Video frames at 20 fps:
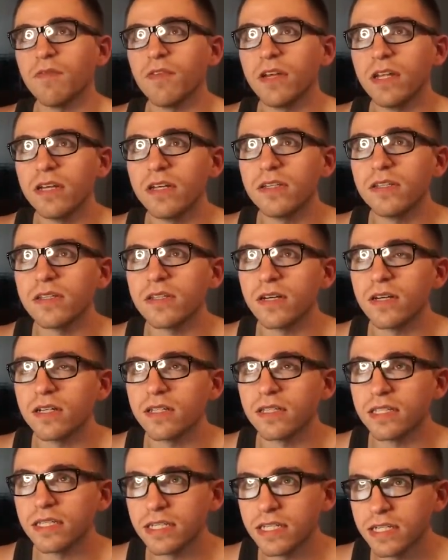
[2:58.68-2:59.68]
it is a
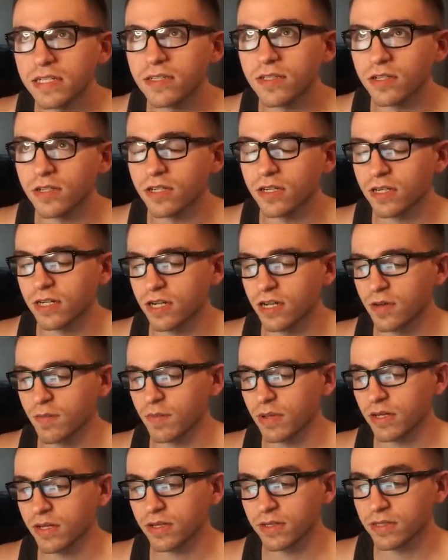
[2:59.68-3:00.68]
teaser,
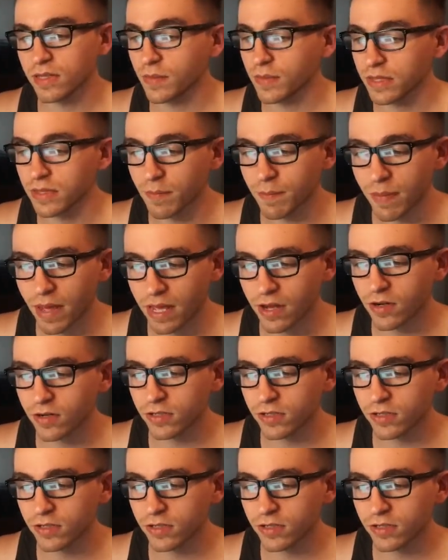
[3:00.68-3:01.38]
because I mean the banner